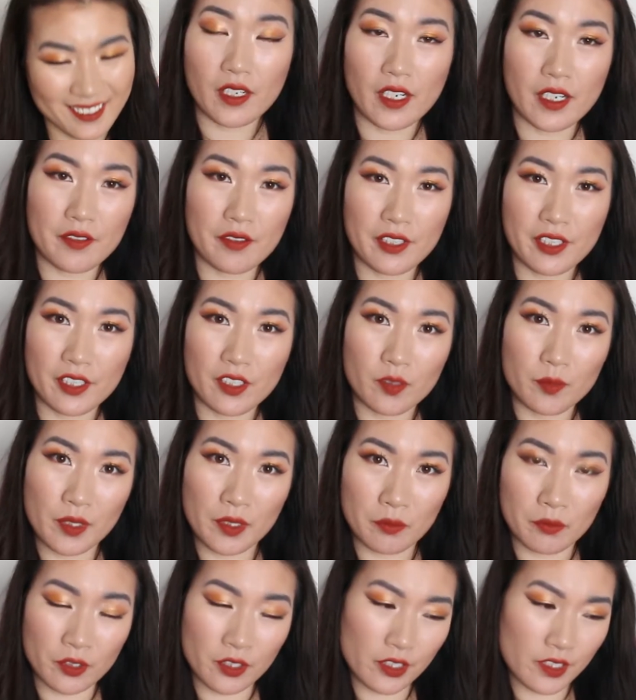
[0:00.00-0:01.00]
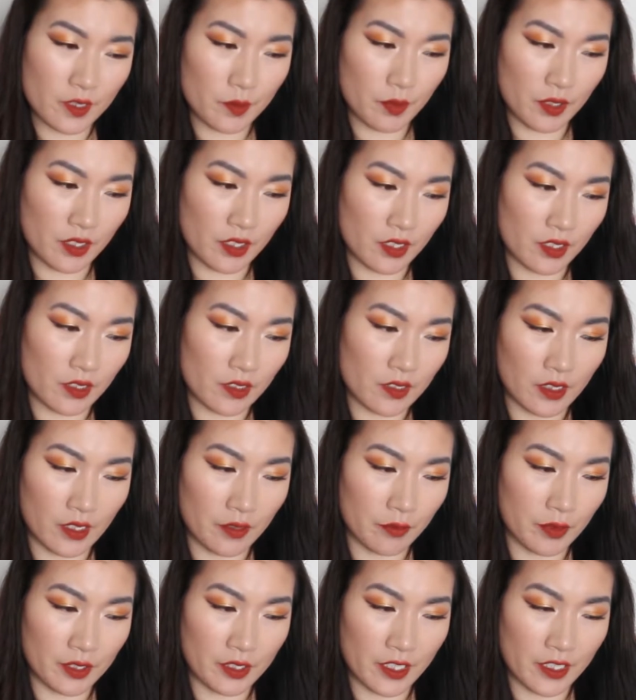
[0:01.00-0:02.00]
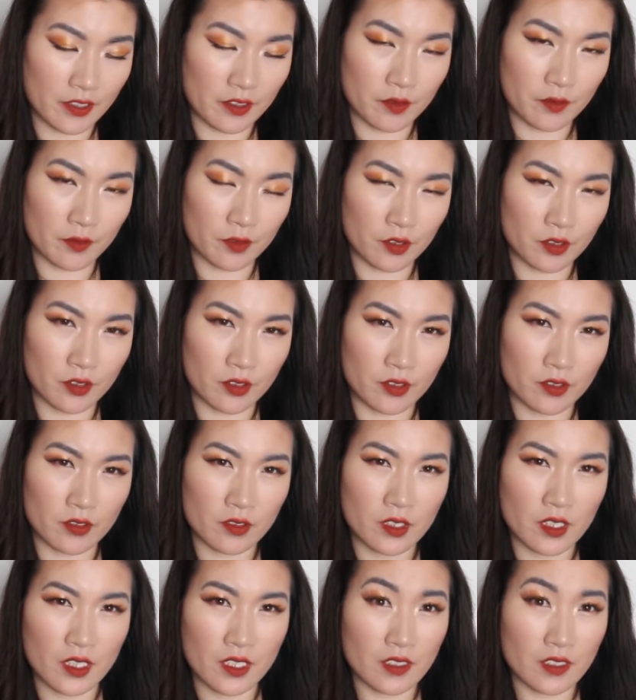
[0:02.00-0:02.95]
I really hope it works because it retails for